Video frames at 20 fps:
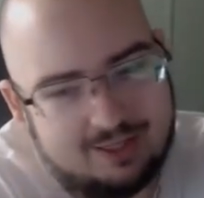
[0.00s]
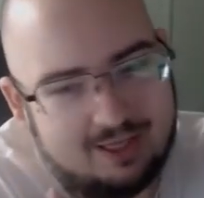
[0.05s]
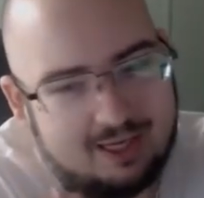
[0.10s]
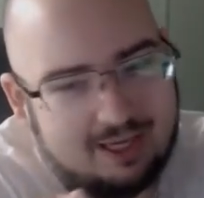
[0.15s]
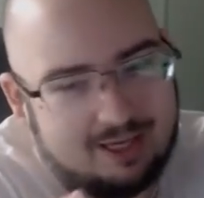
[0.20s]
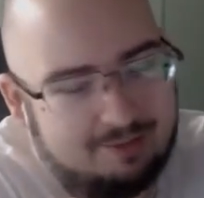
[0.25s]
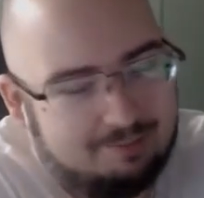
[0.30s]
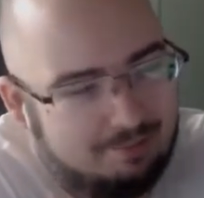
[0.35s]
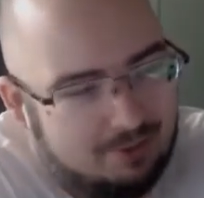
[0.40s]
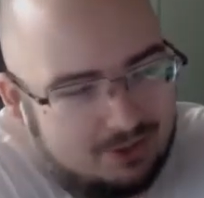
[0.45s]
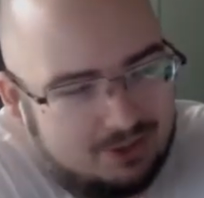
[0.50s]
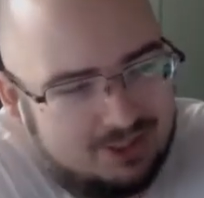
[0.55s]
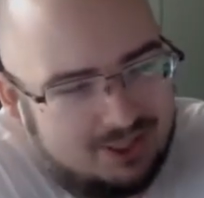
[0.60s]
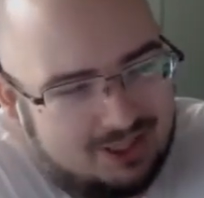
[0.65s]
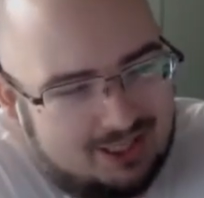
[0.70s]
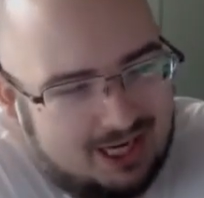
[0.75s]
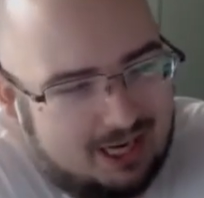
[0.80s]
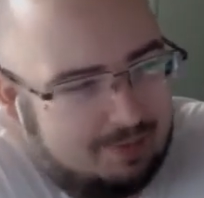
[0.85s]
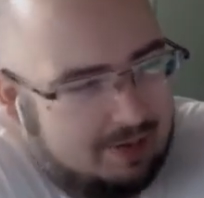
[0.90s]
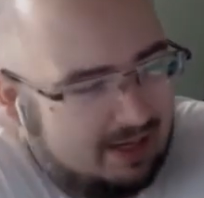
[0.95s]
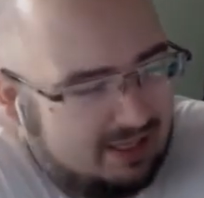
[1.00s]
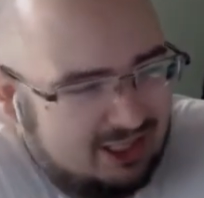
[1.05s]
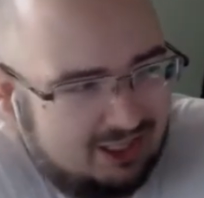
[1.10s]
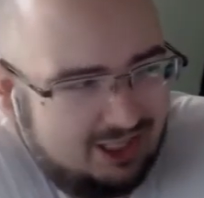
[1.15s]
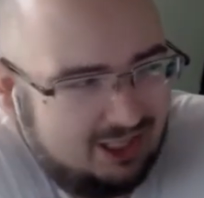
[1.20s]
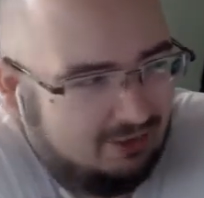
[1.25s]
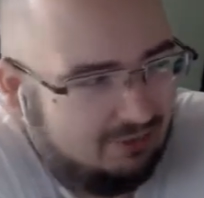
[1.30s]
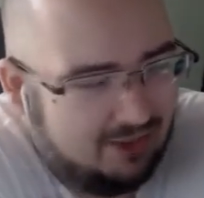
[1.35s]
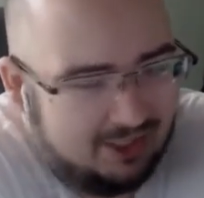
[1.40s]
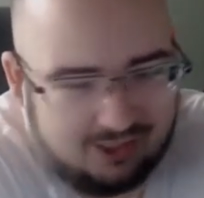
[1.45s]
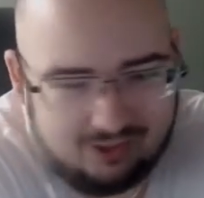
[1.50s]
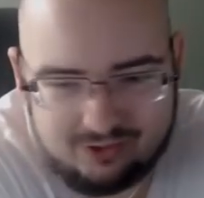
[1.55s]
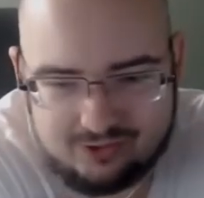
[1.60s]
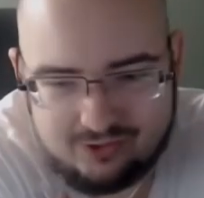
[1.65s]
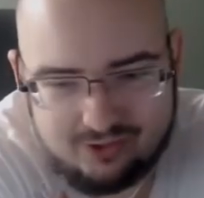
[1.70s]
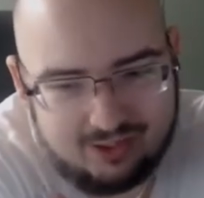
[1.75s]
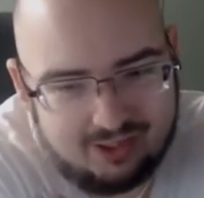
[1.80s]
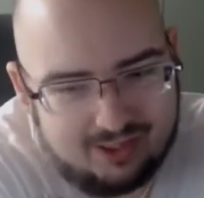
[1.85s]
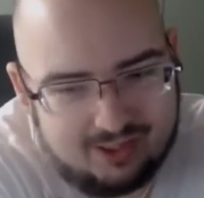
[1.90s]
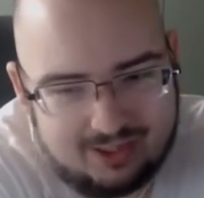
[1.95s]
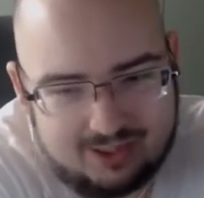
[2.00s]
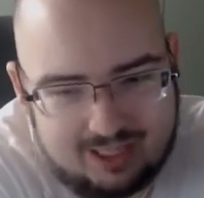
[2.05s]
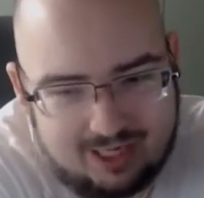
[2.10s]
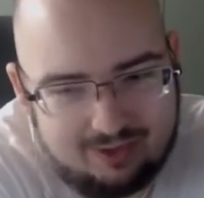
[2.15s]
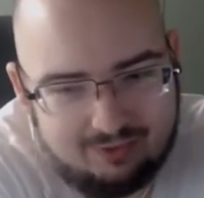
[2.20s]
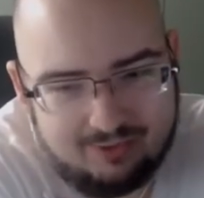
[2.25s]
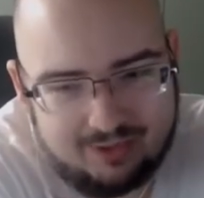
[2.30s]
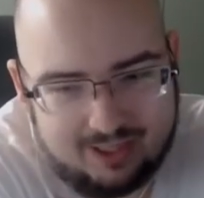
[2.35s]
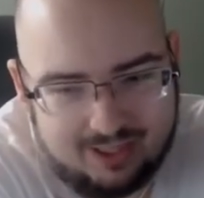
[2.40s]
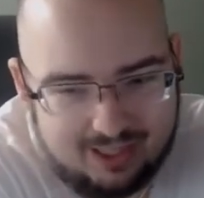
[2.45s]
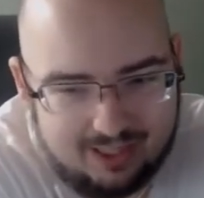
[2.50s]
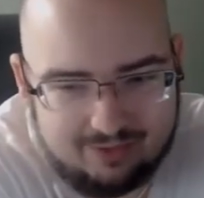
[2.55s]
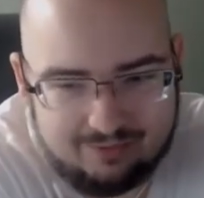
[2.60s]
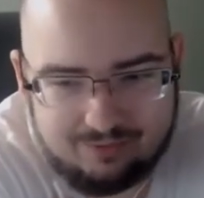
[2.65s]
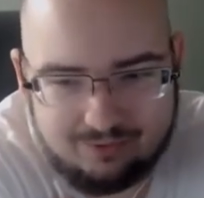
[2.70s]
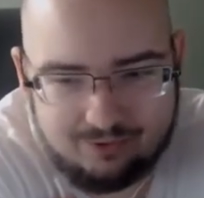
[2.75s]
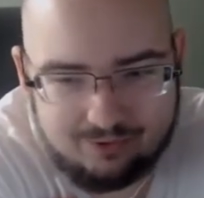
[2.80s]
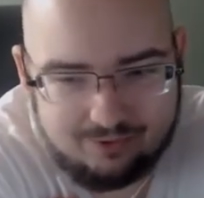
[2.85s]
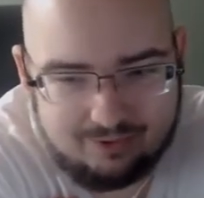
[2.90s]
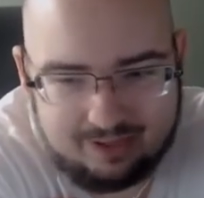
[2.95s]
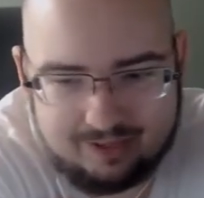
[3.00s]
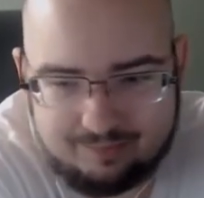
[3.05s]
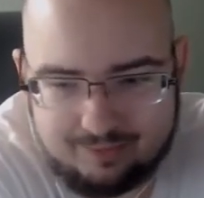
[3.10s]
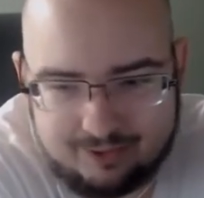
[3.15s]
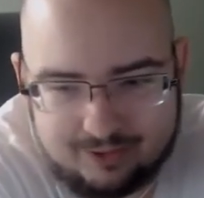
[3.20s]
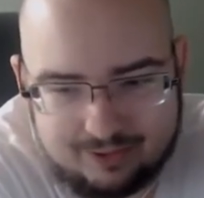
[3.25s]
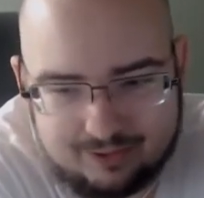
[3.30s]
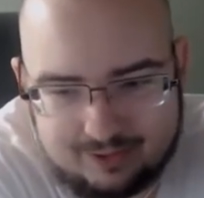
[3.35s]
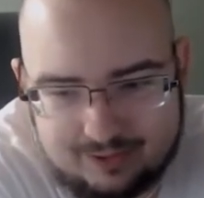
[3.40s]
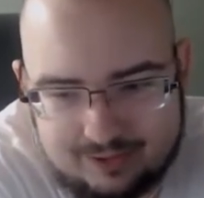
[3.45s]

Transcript: And like most of the time, I just get a regular truck because I don't really need a Ford Raptor.